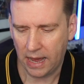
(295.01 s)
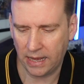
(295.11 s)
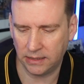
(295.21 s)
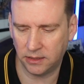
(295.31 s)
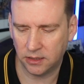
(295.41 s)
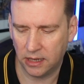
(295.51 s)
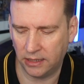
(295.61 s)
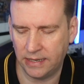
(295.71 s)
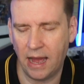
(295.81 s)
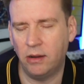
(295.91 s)
And
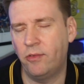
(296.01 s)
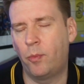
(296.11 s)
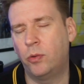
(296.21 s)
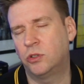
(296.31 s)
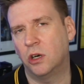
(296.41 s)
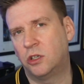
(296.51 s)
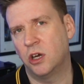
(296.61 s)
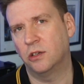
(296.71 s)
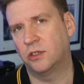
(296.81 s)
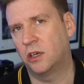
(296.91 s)
now Liverpool's got a
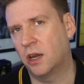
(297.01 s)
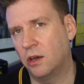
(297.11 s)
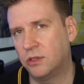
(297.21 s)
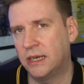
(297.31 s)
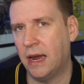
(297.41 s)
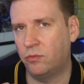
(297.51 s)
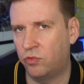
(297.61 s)
chance to close the gap